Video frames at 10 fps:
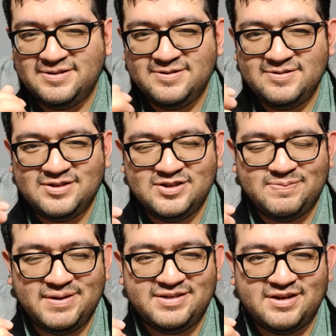dudes in
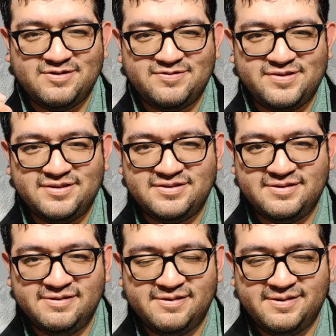space outfits.
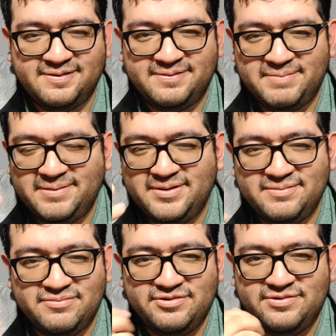They're on maybe
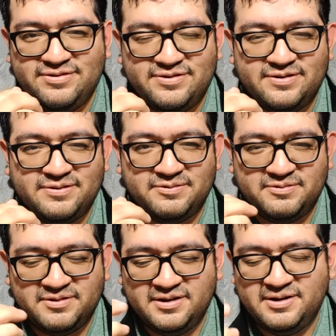a moon or
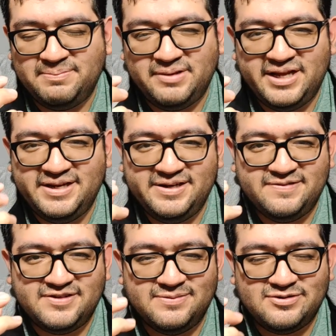a planet
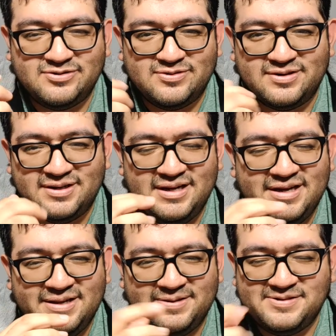of some sort.
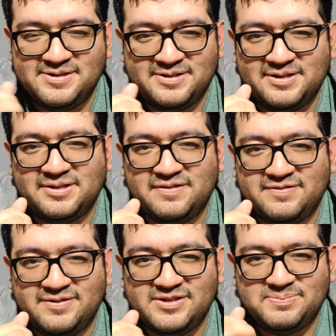There's nothing
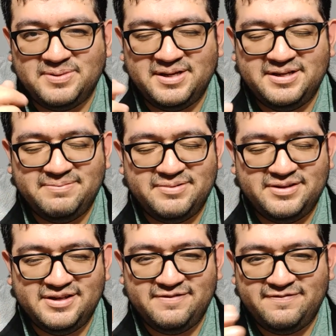left on this planet,
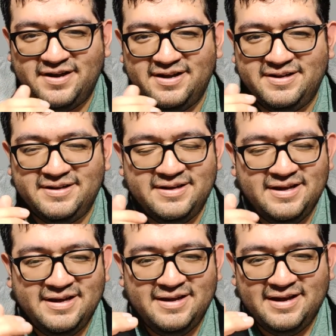but they find,
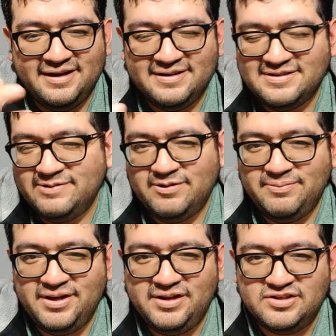I guess, the
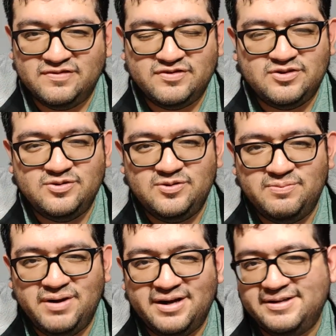remains of
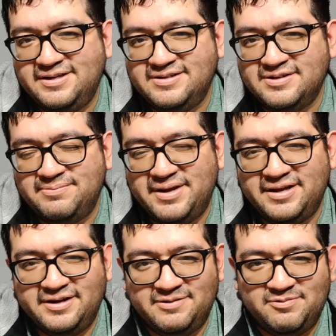two bodies, a
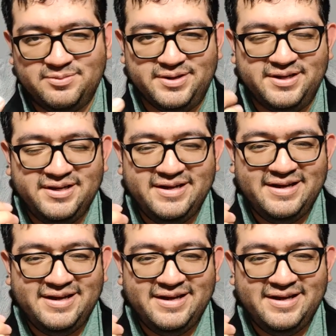man and a woman.